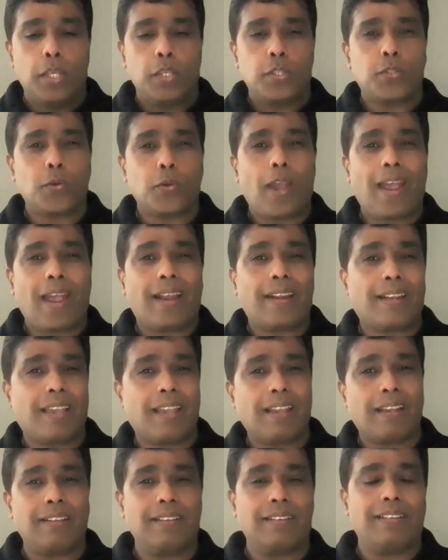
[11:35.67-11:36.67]
So
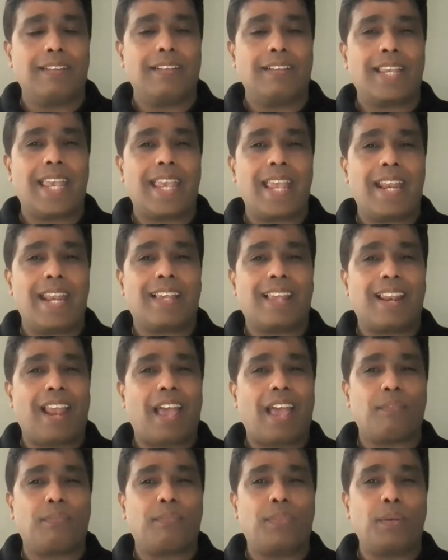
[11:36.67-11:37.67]
attacker can
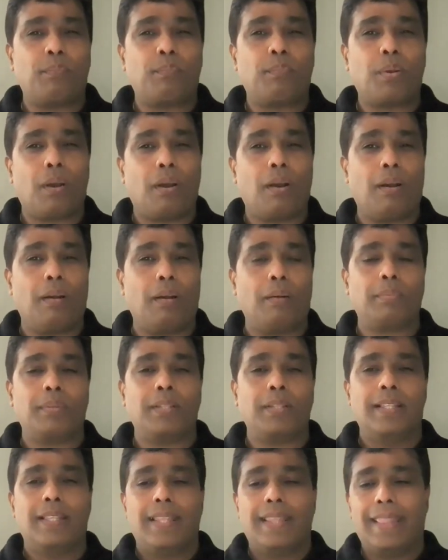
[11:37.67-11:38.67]
craft the
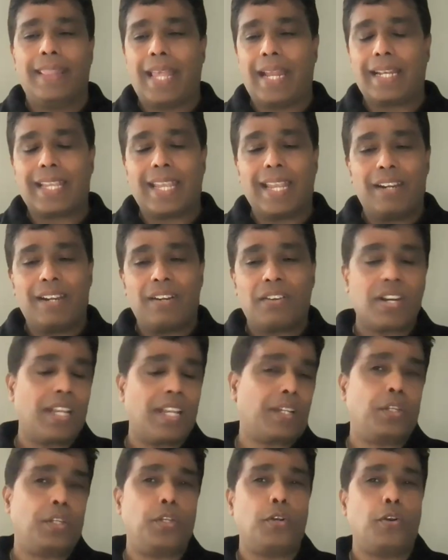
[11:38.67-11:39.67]
prompt that can
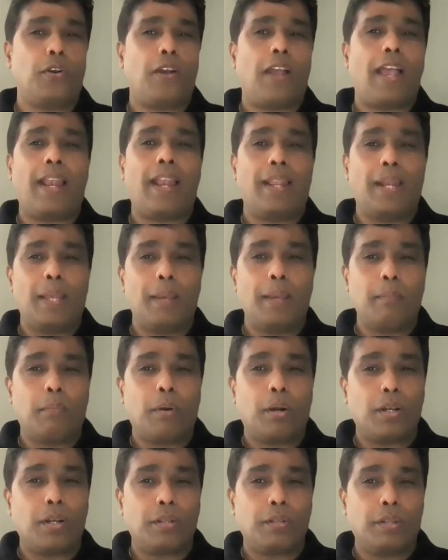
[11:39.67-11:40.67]
trick your LLM
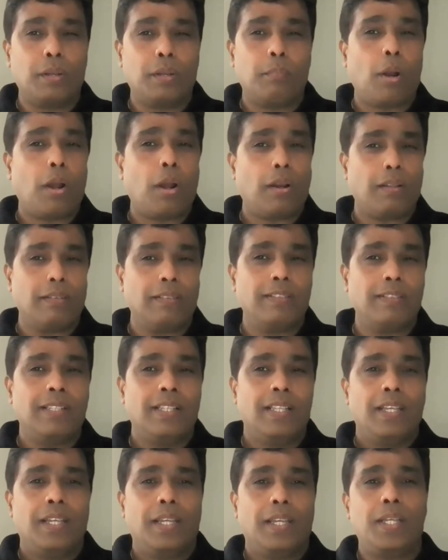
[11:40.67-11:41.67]
model
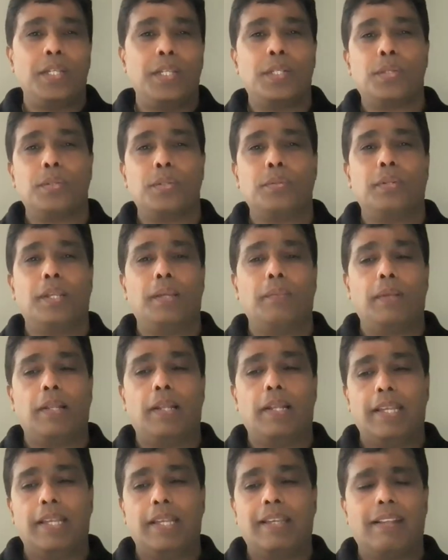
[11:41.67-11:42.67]
into
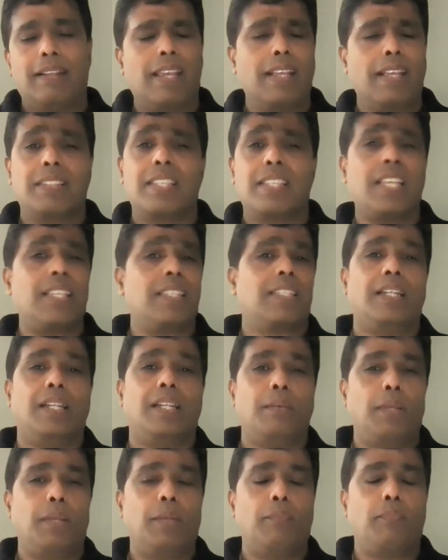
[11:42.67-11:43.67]
revealing like
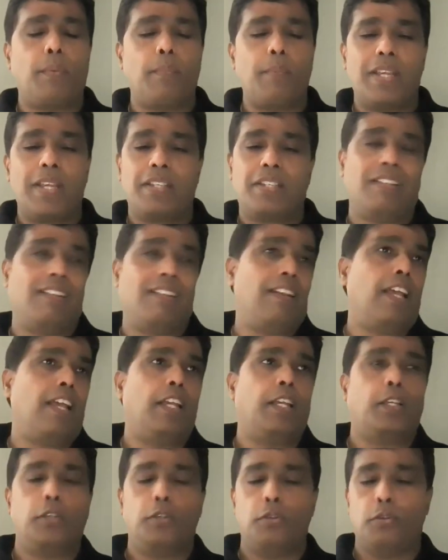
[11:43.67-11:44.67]
sensitive information
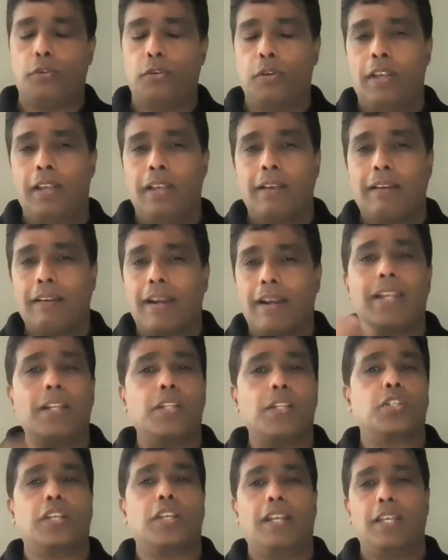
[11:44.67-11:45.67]
like your
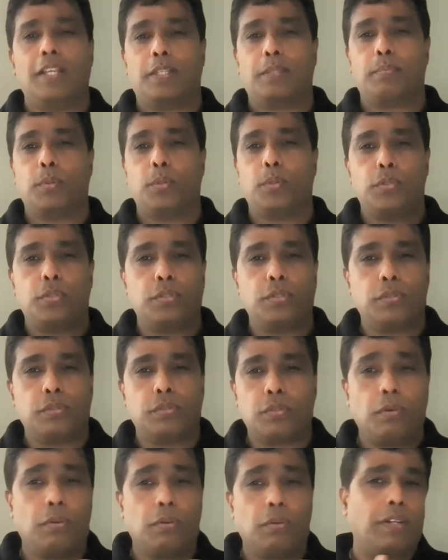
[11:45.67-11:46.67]
credential
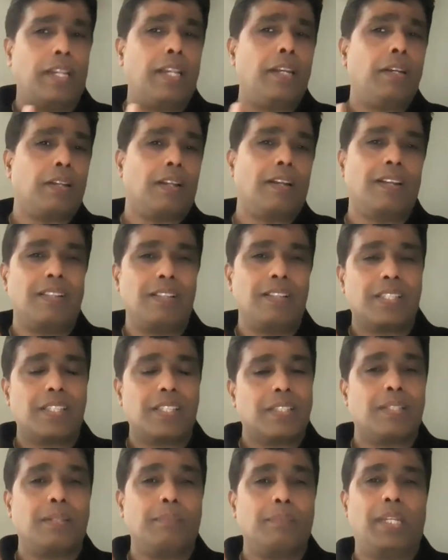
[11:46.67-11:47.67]
exposures or internal
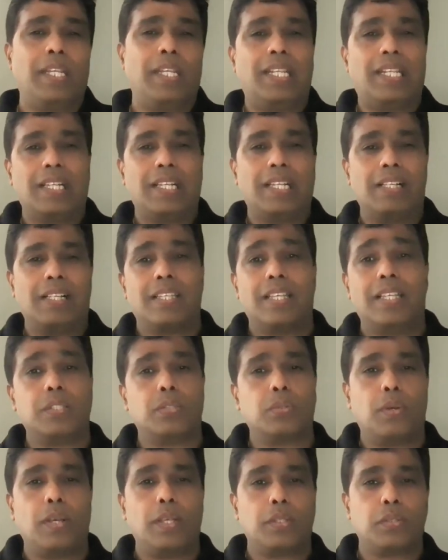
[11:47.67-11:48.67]
system details and
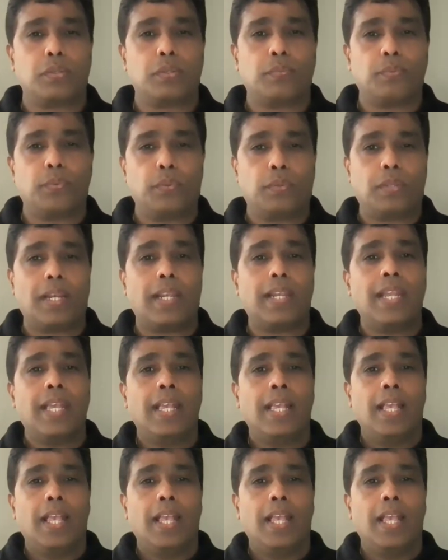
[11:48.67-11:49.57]
so on and so forth, right?